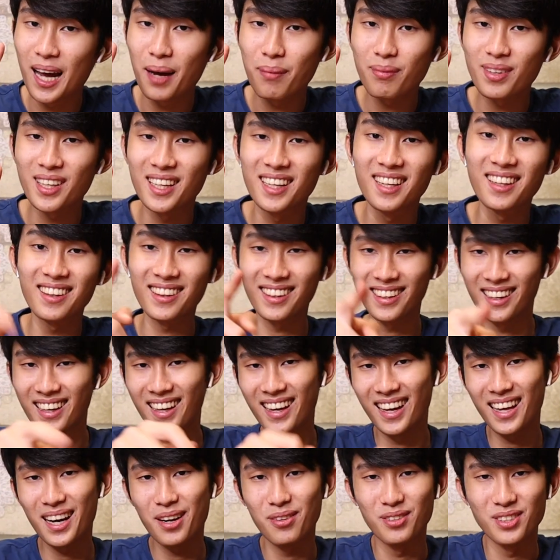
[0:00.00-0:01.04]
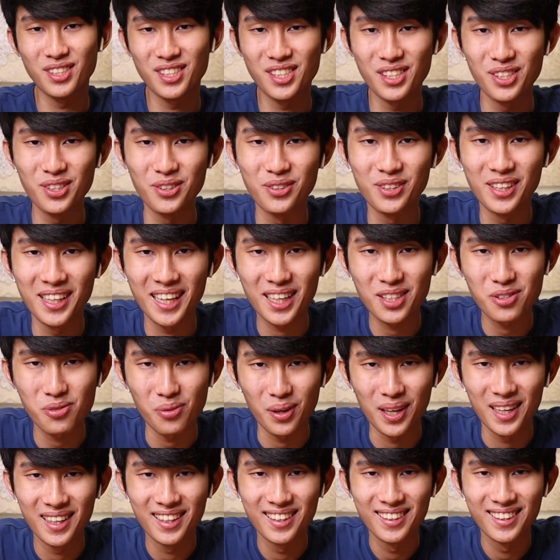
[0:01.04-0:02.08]
I'm Kenneth, and I will see you in the next
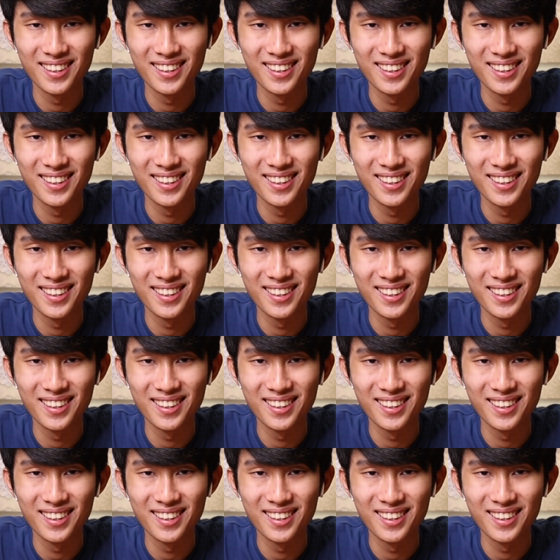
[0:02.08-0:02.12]
one.